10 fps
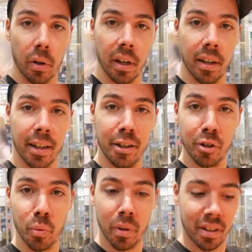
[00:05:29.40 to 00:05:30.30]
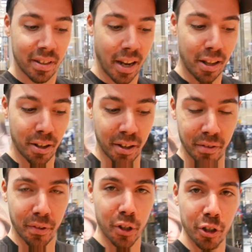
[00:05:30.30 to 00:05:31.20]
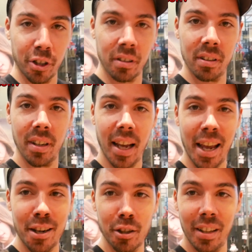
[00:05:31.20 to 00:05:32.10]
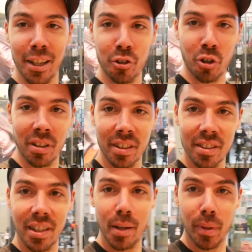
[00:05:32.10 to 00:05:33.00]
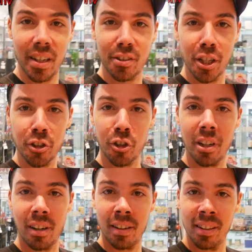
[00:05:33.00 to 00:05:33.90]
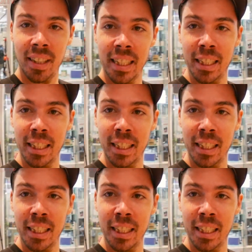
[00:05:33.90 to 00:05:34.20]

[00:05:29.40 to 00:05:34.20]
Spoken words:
Okay, here's with teleconverter and electronic stabilization on.